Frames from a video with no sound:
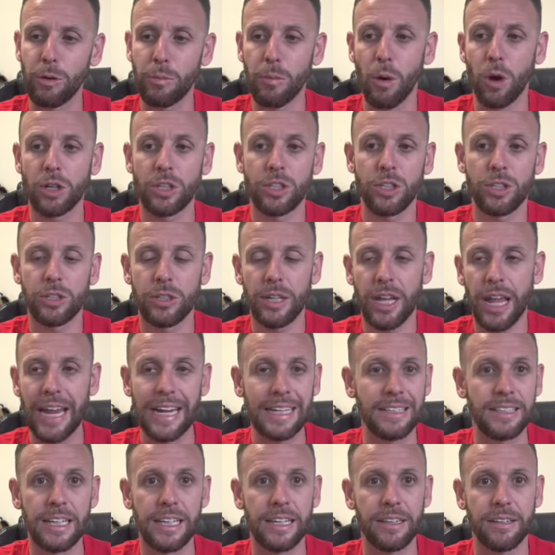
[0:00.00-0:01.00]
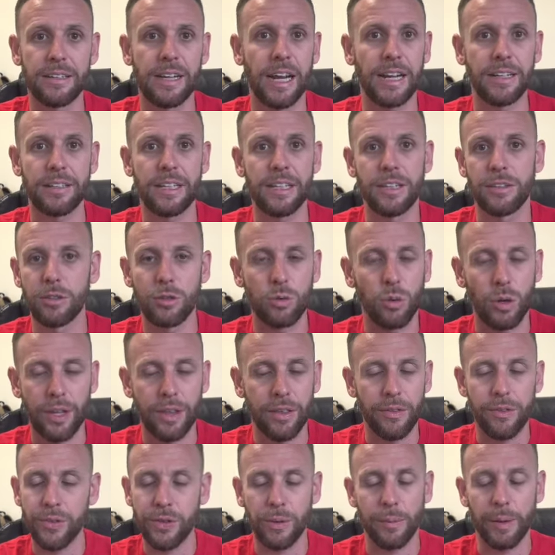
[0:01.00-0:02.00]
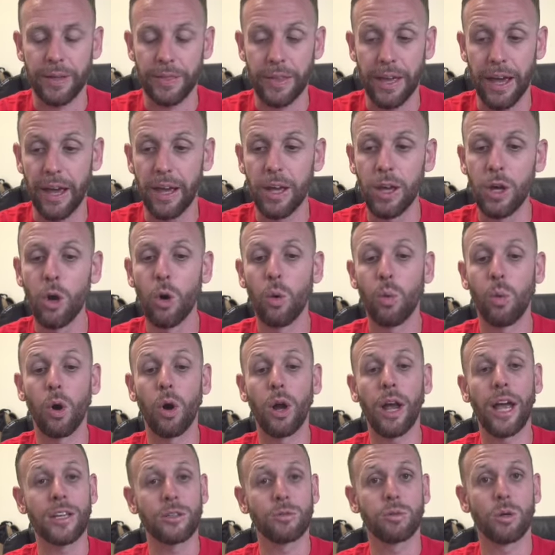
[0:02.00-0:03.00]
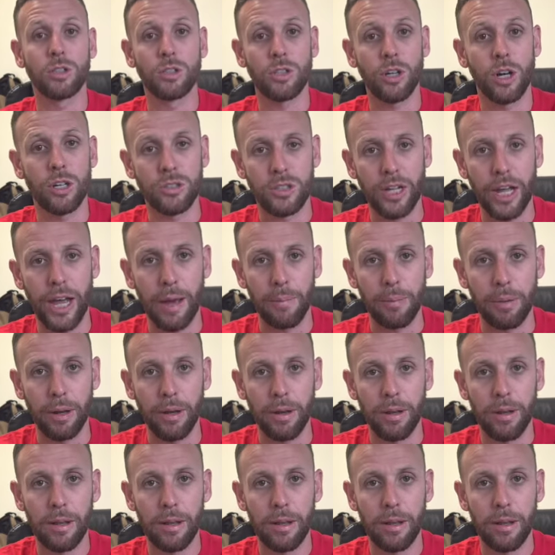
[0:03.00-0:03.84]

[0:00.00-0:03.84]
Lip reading: March 18th, 19th, 20th, something like that. Well, guess what starts to happen?